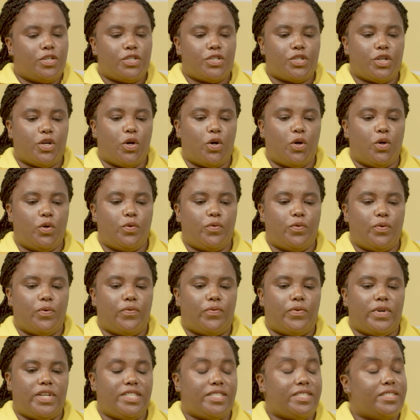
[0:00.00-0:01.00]
So,
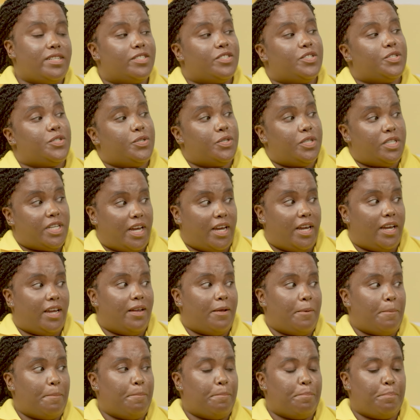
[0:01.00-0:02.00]
for instance, today,
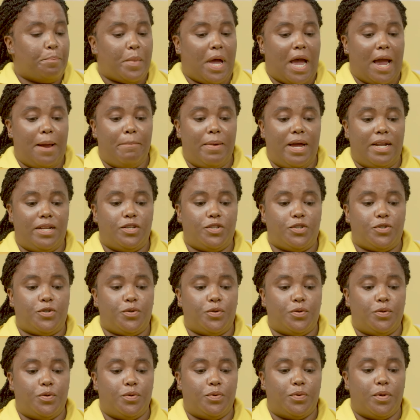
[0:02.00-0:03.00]
I managed
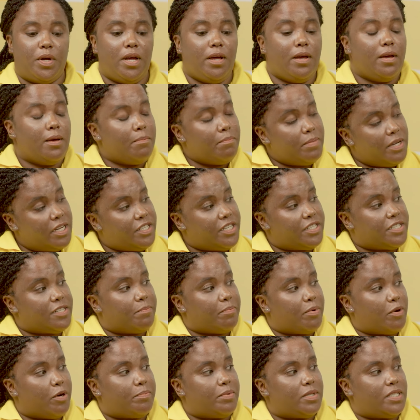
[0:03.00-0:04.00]
to purchase a
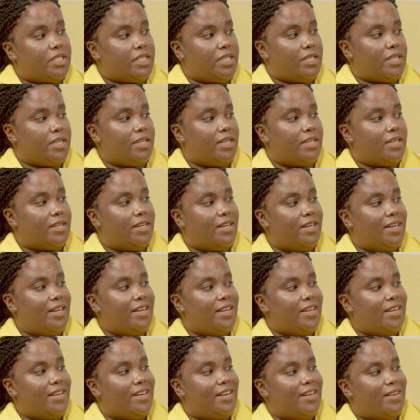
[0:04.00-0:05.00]
property,
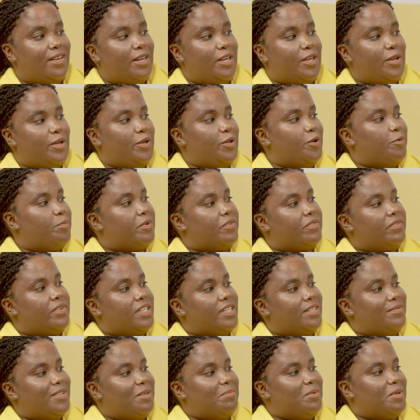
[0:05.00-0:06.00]
your
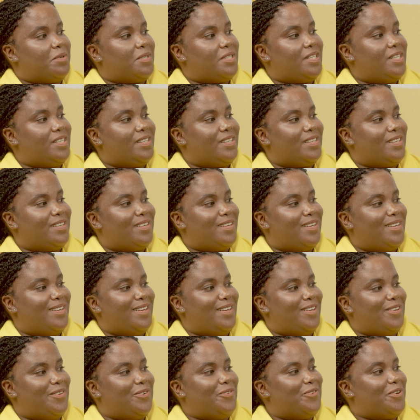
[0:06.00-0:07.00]
preferred neighborhood,
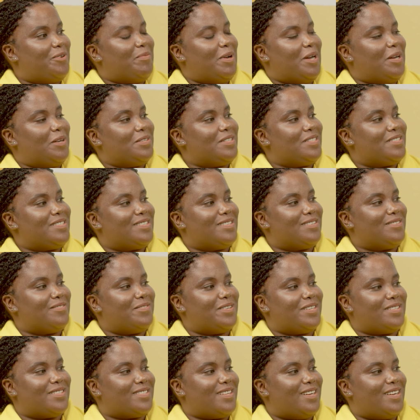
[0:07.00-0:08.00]
your dream house.
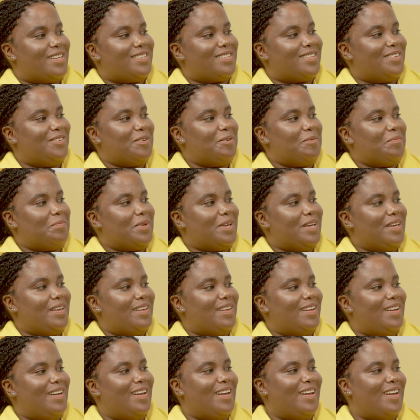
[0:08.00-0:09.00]
Where's that going
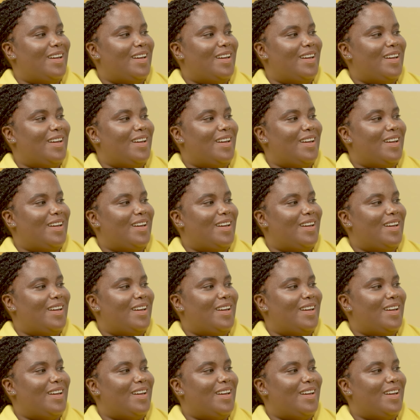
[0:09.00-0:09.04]
to be?